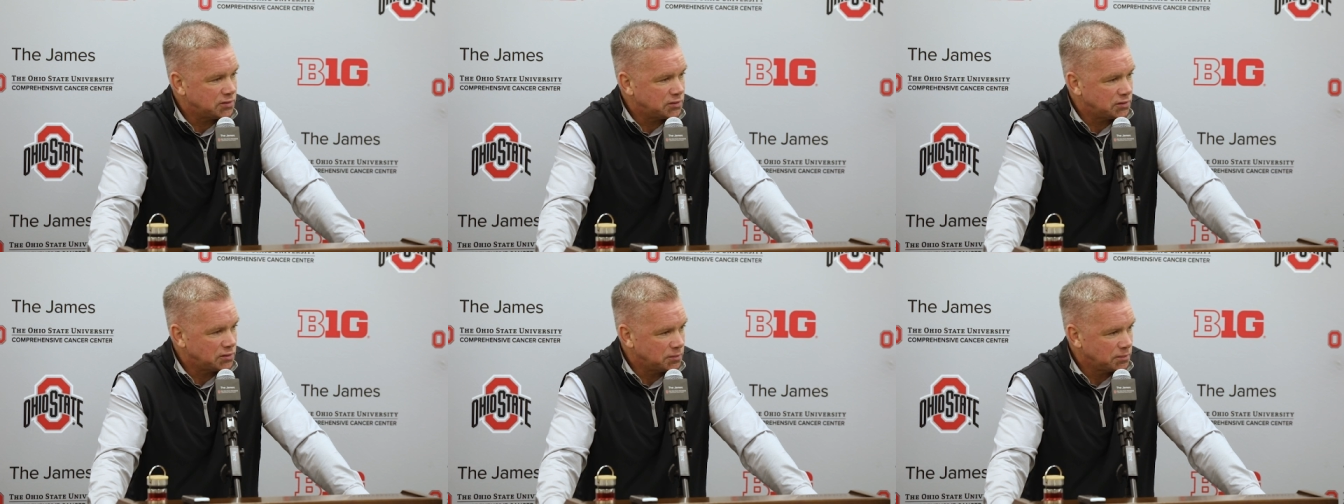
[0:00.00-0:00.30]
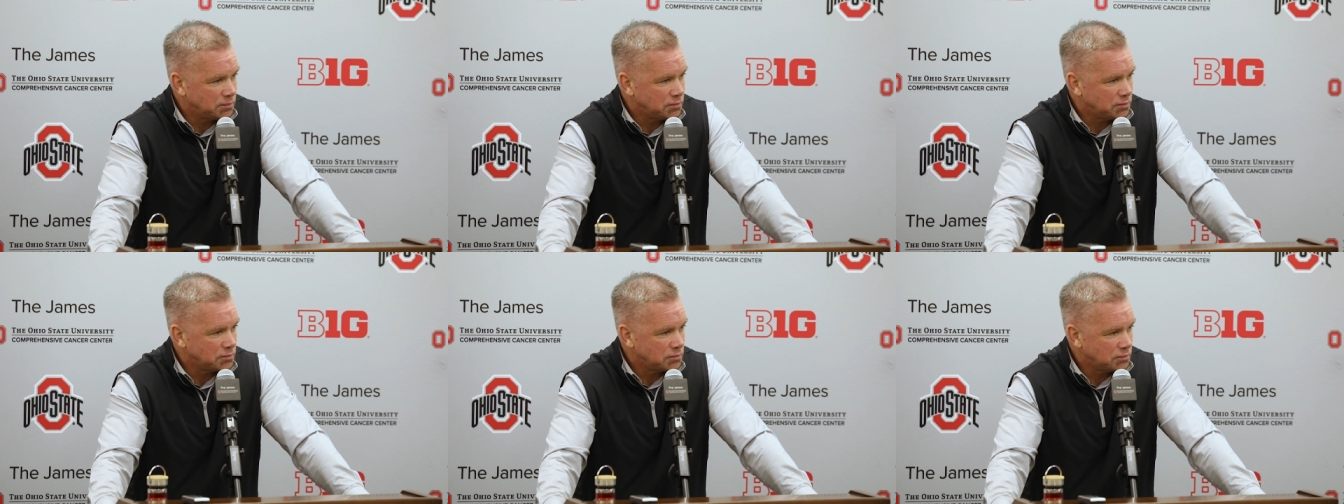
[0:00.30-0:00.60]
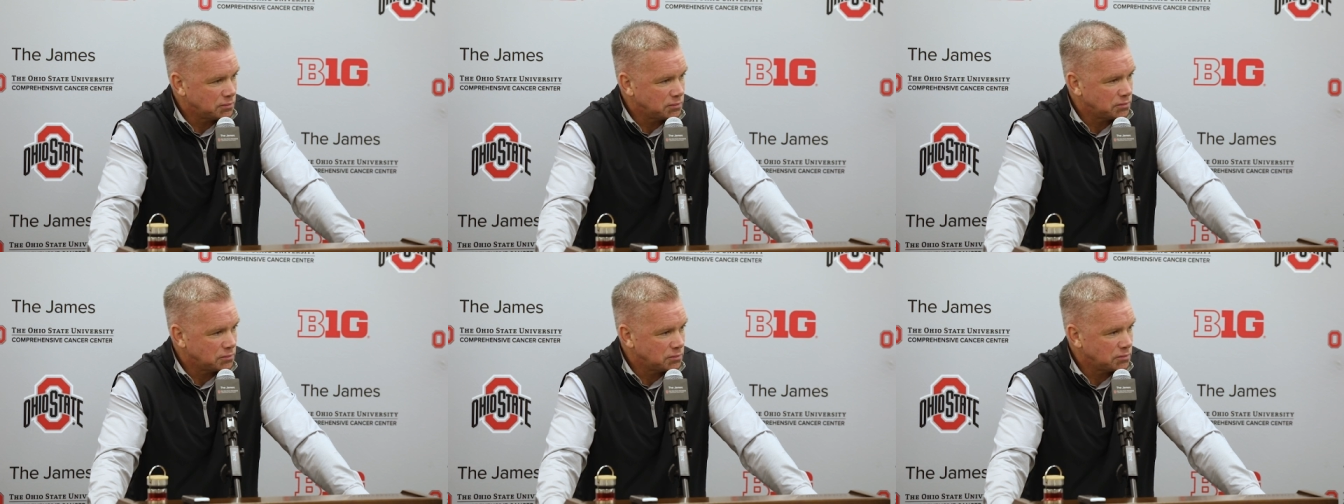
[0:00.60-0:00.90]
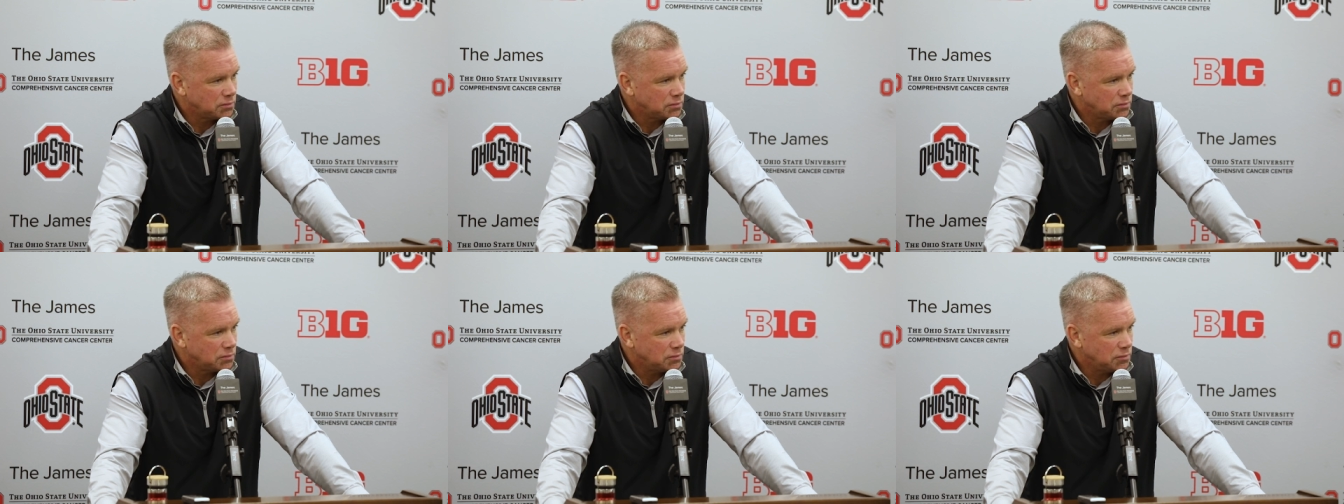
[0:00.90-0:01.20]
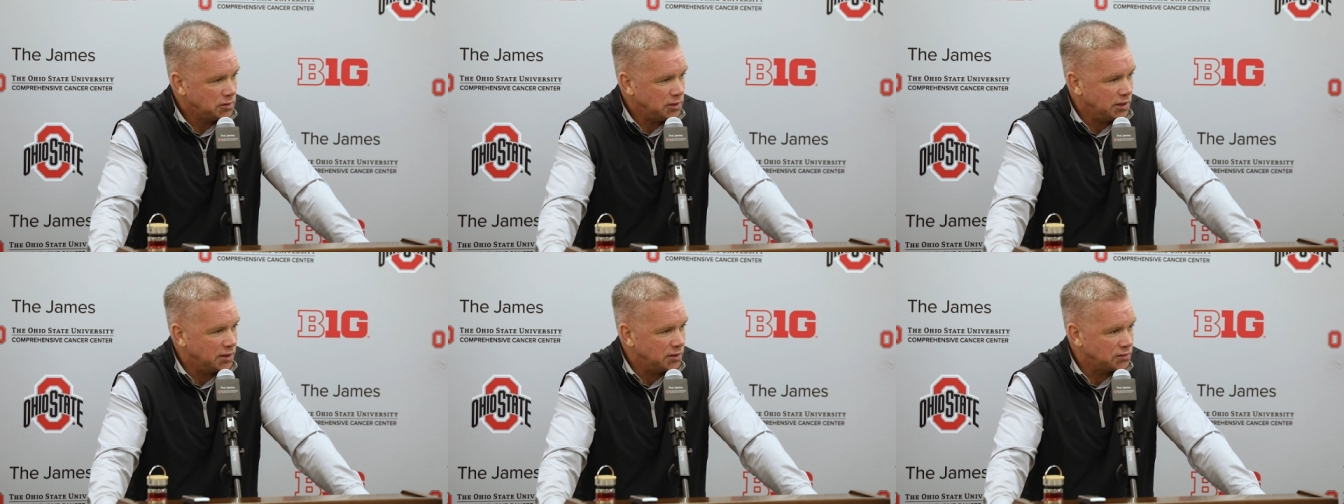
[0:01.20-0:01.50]
He's able to stay on the court.
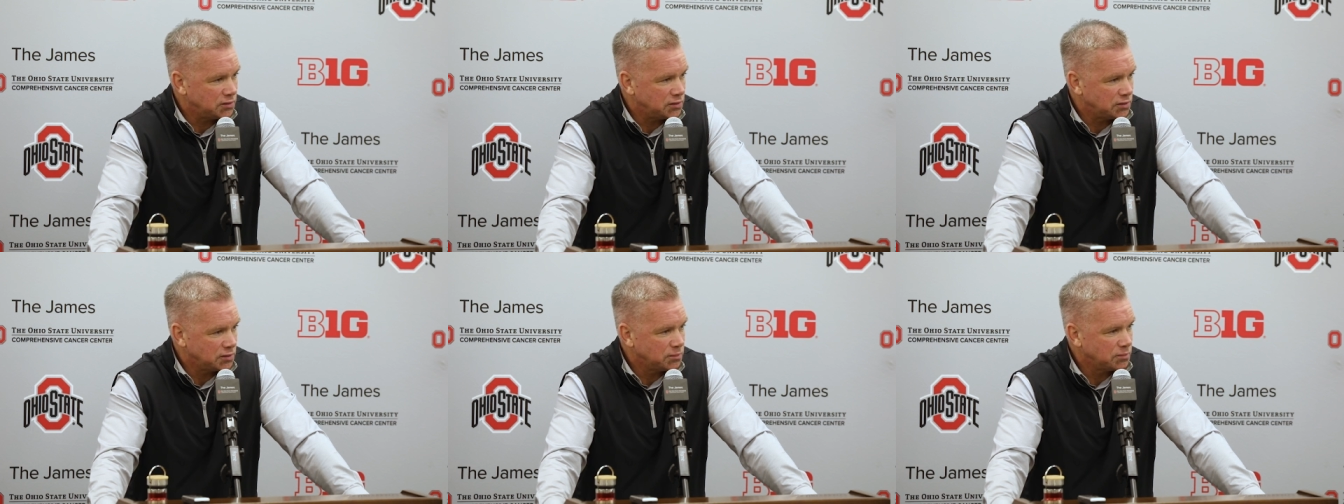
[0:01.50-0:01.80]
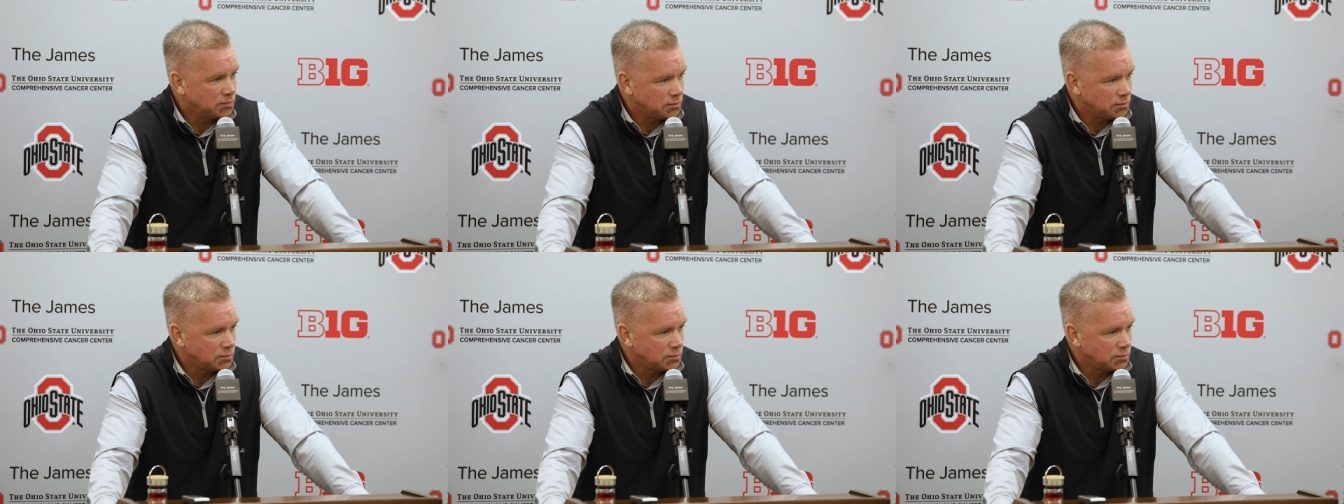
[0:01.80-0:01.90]
Yes.